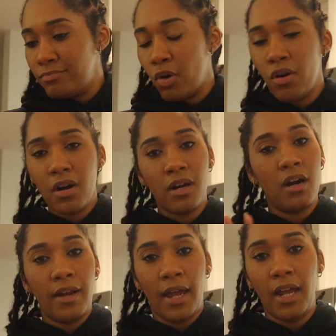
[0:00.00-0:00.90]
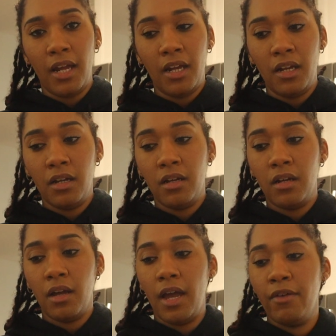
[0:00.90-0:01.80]
Or are they
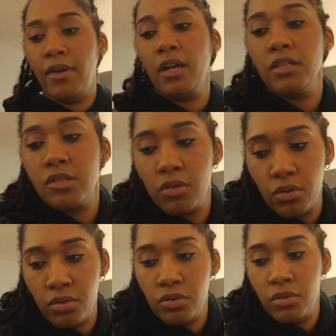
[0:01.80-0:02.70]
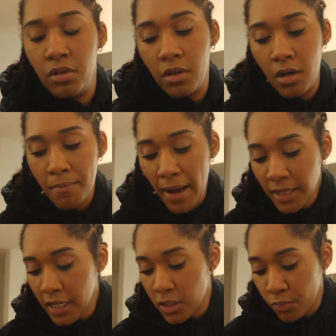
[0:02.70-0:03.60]
at regular school? My
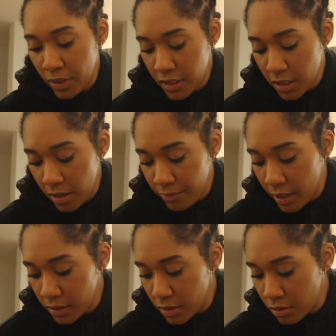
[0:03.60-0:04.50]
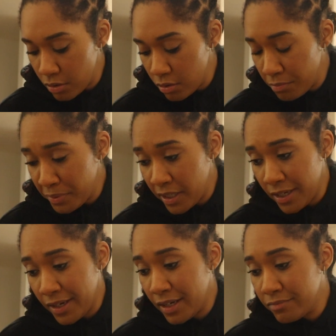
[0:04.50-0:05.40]
kids wanted to go to regular school,
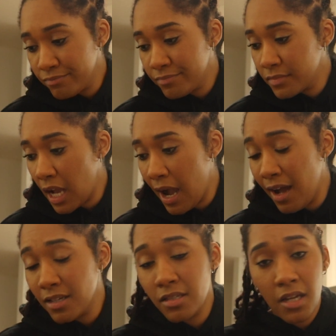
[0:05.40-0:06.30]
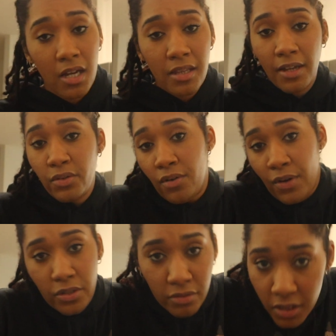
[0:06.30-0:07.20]
but I said they're doing
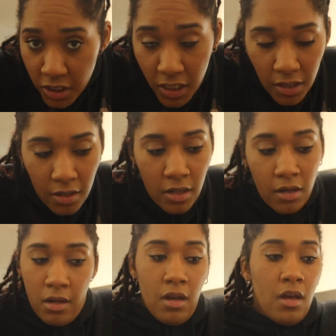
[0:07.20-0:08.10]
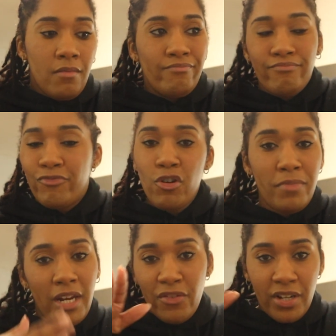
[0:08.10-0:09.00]
virtual this year. For
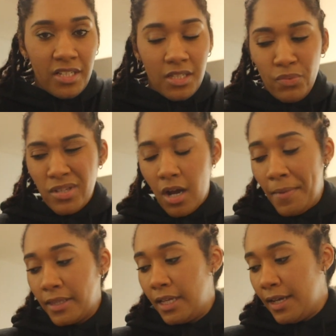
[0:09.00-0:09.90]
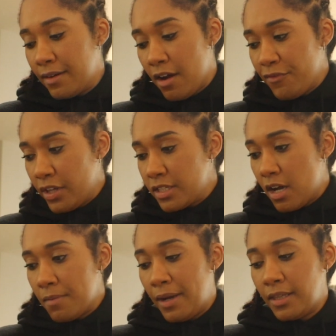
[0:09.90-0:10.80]
many reasons. We'll talk about that later. I don't feel like
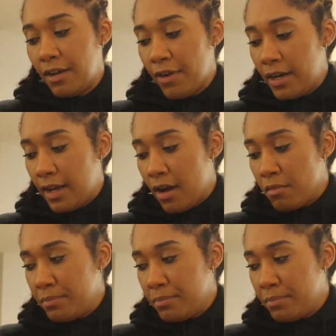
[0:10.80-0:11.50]
talking about that right now.